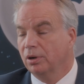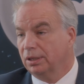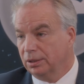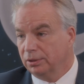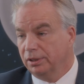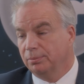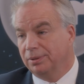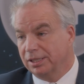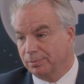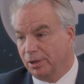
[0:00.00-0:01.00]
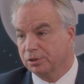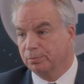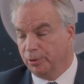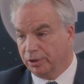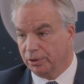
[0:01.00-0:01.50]
Well, clearly the plasmalogen
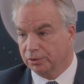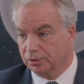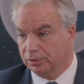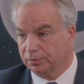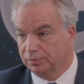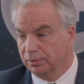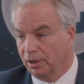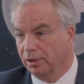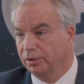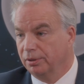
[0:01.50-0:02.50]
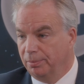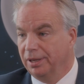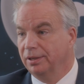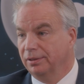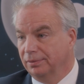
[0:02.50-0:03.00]
precursors are the
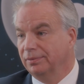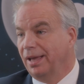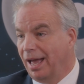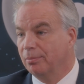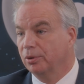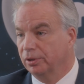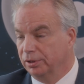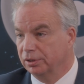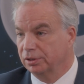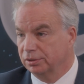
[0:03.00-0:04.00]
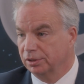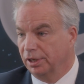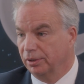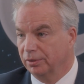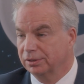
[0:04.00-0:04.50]
big hammer in this
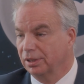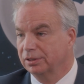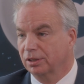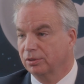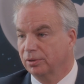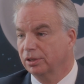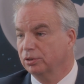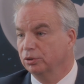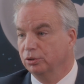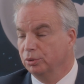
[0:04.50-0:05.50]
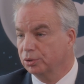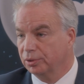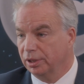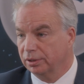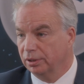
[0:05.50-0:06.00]
scenario. It's a critical
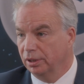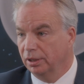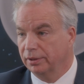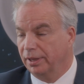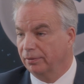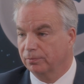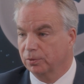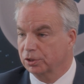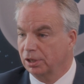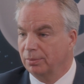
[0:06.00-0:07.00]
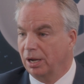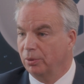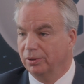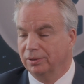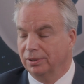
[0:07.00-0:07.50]
nutrient that for somehow